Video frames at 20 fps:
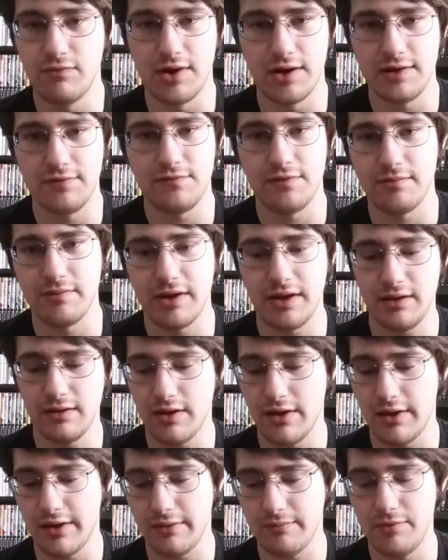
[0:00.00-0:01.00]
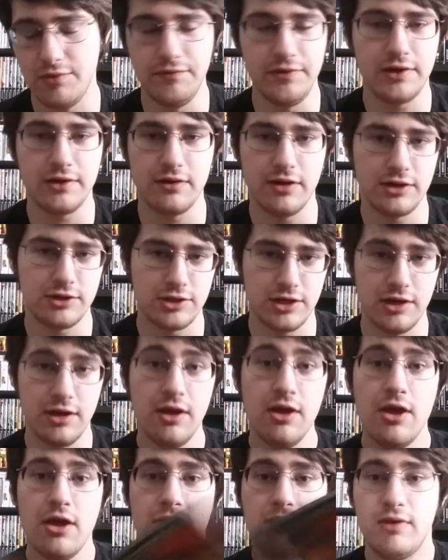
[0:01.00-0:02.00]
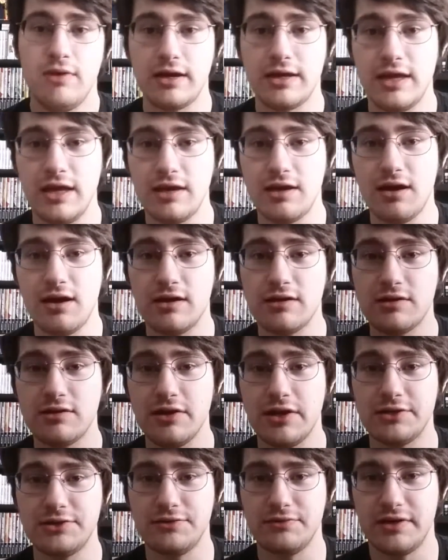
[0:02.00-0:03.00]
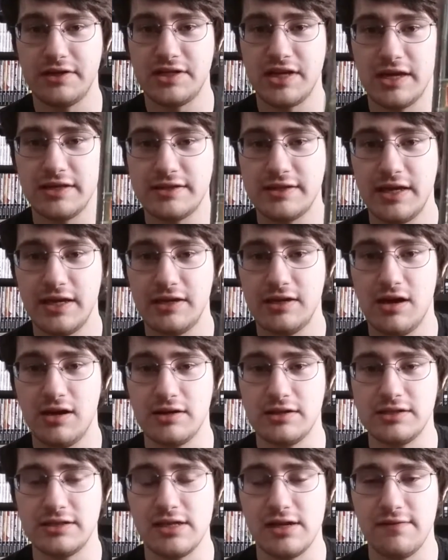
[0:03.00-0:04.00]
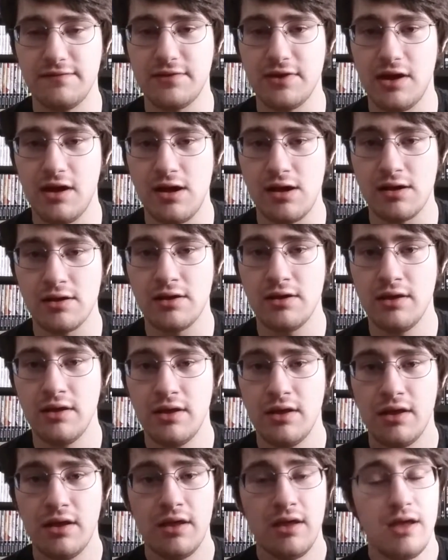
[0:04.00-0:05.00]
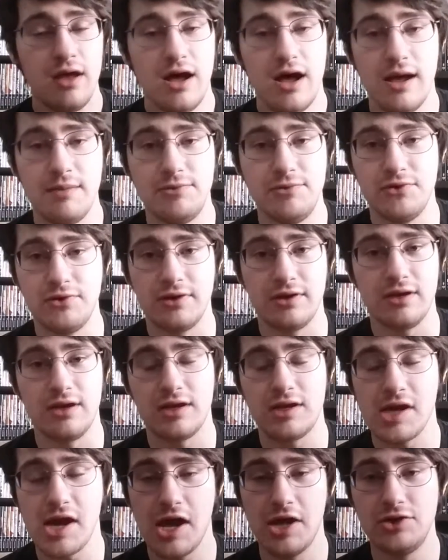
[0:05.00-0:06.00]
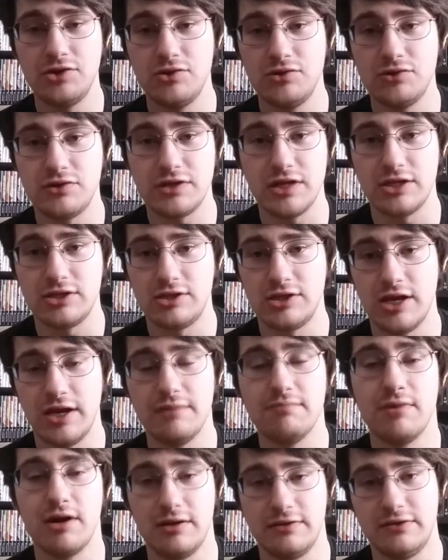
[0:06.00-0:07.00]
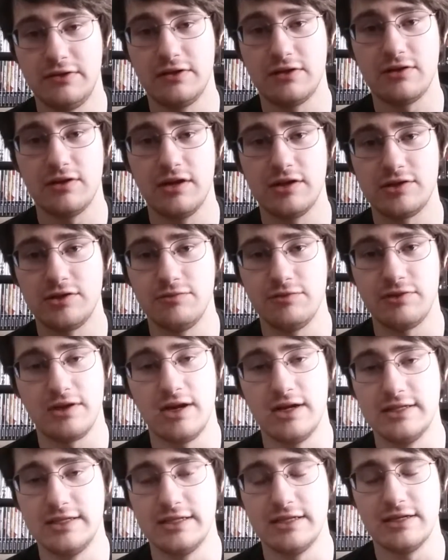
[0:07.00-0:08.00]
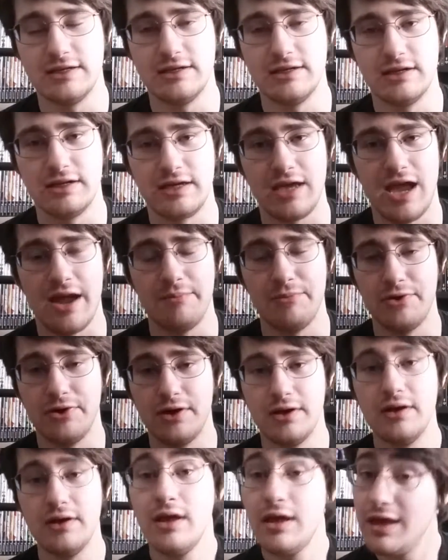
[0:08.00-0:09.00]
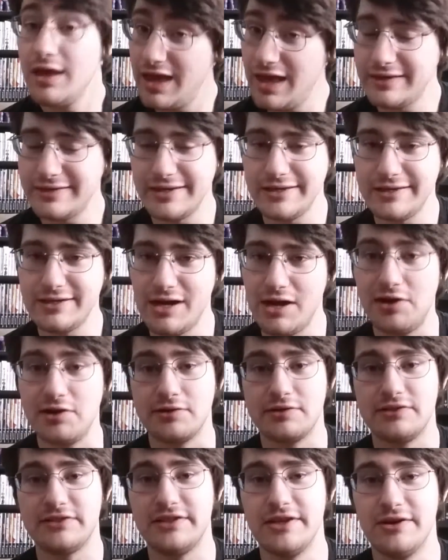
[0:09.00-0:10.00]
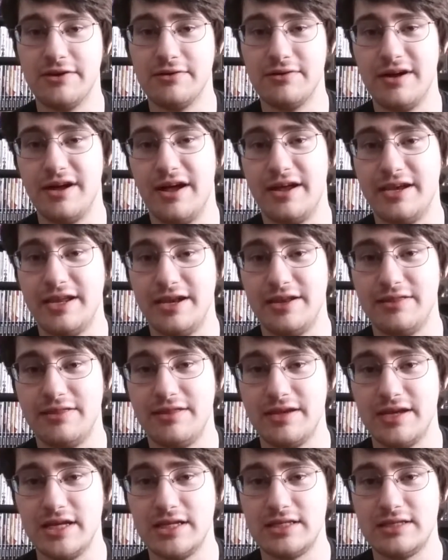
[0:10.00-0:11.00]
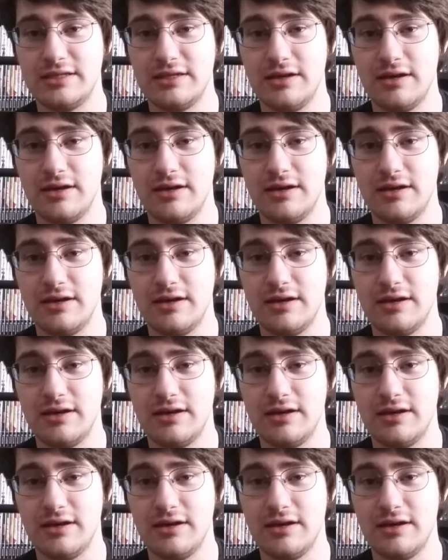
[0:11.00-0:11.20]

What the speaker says: wanted for my movie collection. We got King Kong collection, which has King Kong and Son of Kong. I'm doing a kaiju / giant monster collection with Godzilla, Gamera, and King Kong, so I needed this.